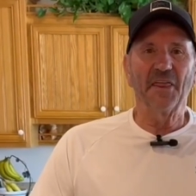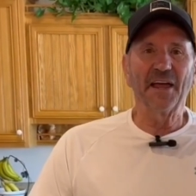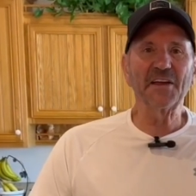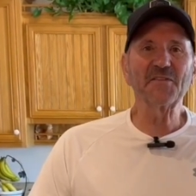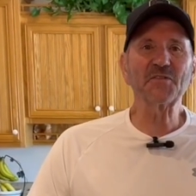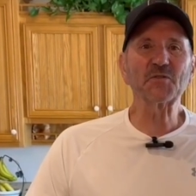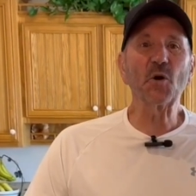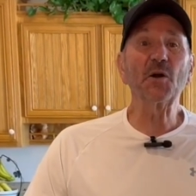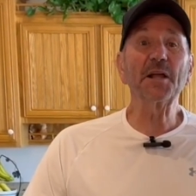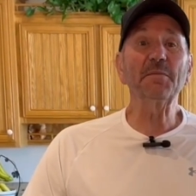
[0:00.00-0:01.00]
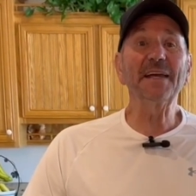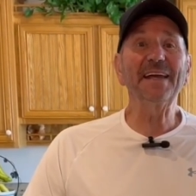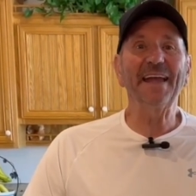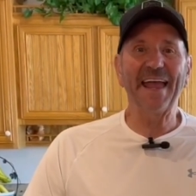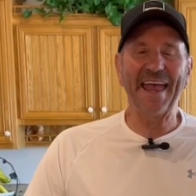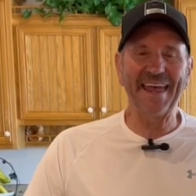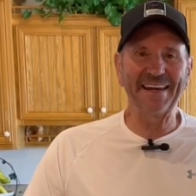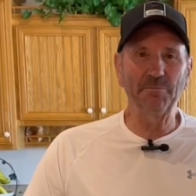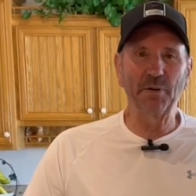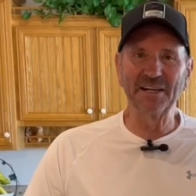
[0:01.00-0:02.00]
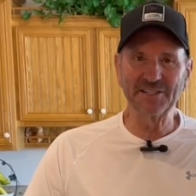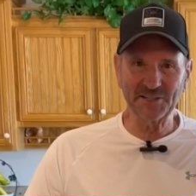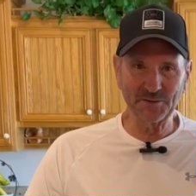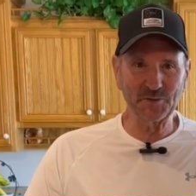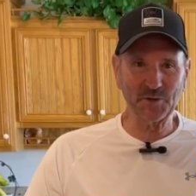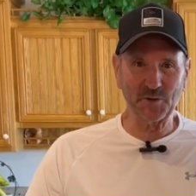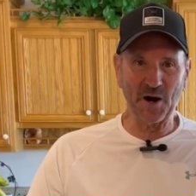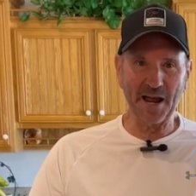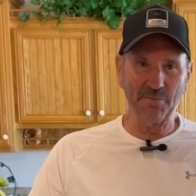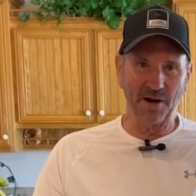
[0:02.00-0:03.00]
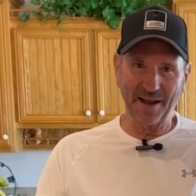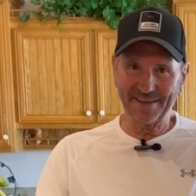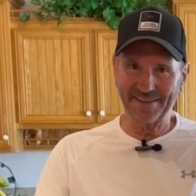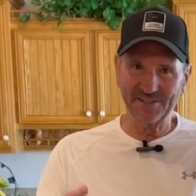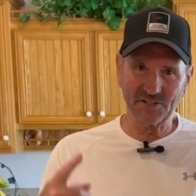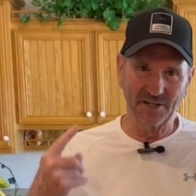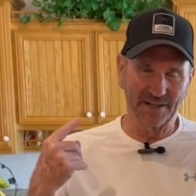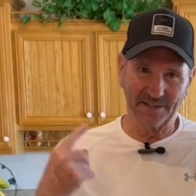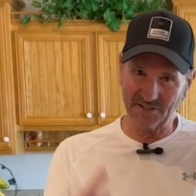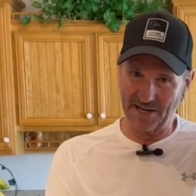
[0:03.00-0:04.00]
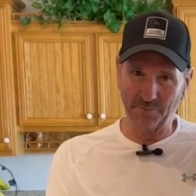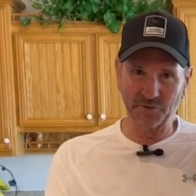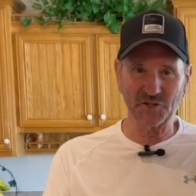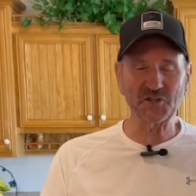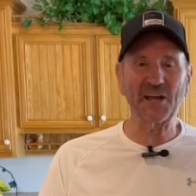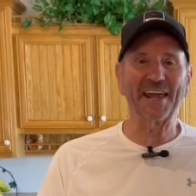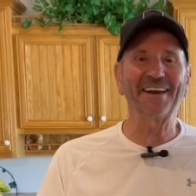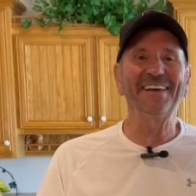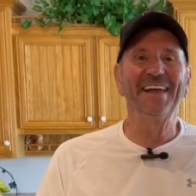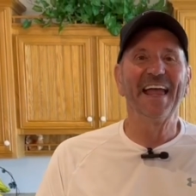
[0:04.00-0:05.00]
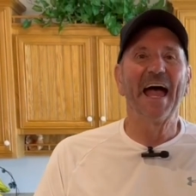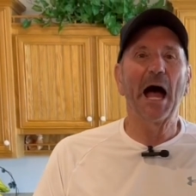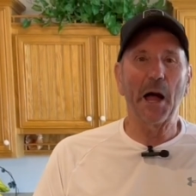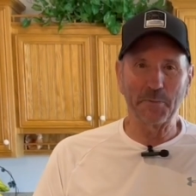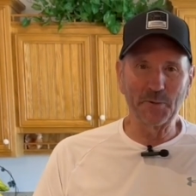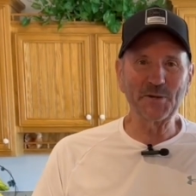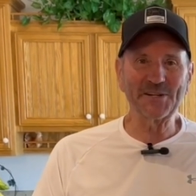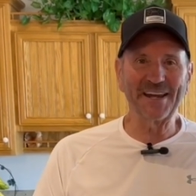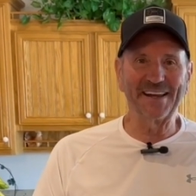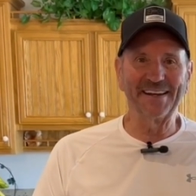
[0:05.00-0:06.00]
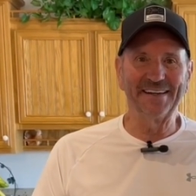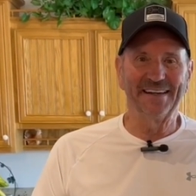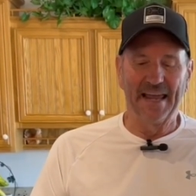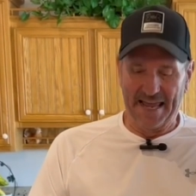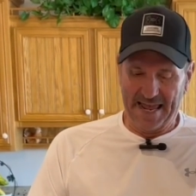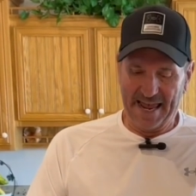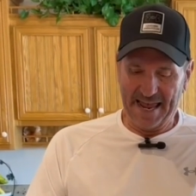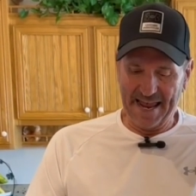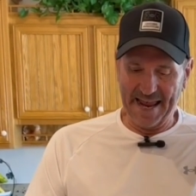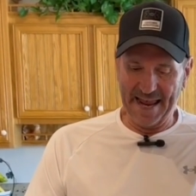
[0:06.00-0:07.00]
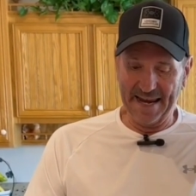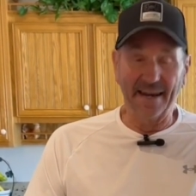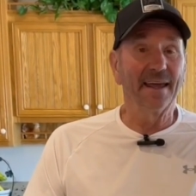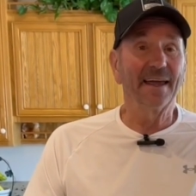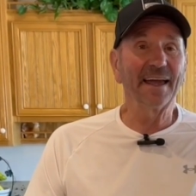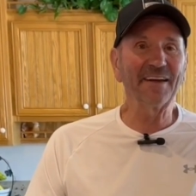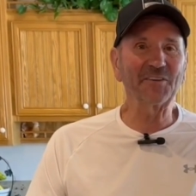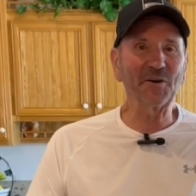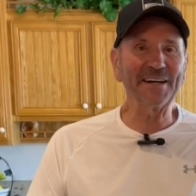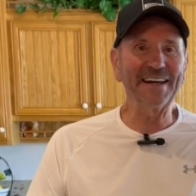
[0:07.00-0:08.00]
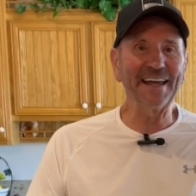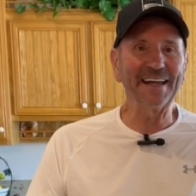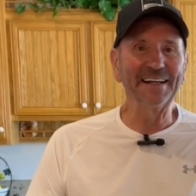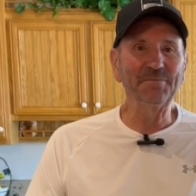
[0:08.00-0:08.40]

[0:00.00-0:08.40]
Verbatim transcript: Thank you for joining me and please subscribe, like this, because it helps the channel. I appreciate it and have a great day.